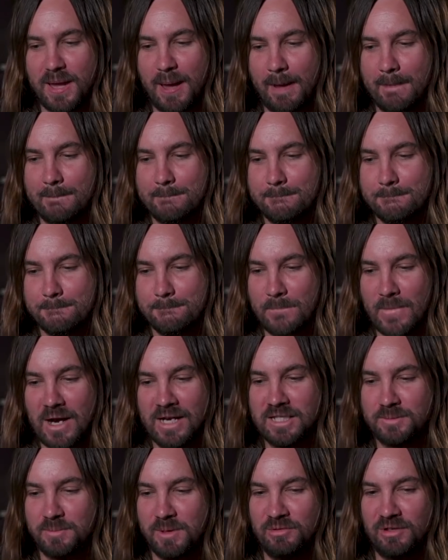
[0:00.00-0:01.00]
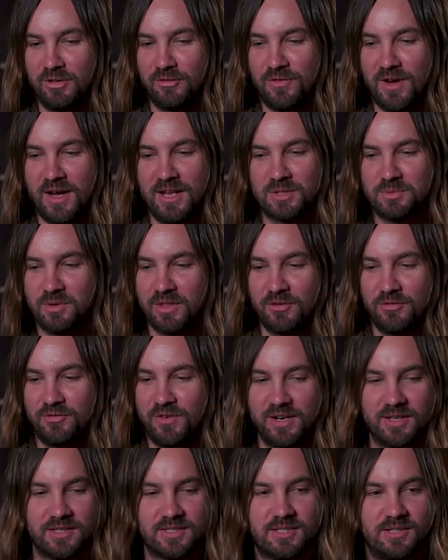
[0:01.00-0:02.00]
yeah, it's been really fun. It's one of
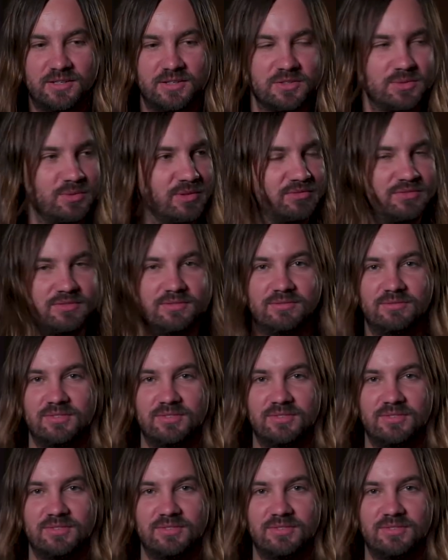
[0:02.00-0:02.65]
the funnest songs we've